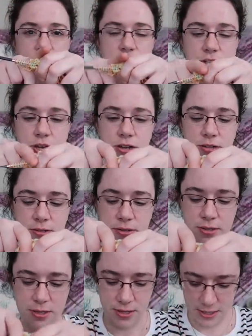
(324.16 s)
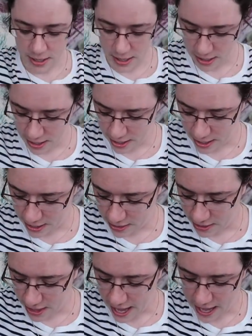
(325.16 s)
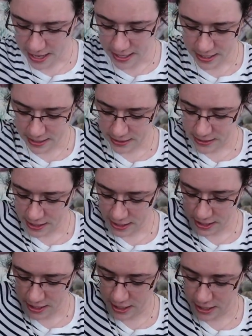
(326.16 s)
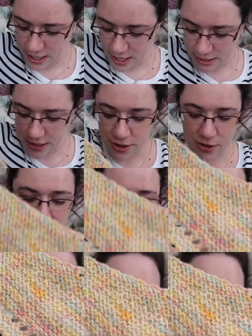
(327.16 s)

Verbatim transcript: shawl, and that is a Janina Kallio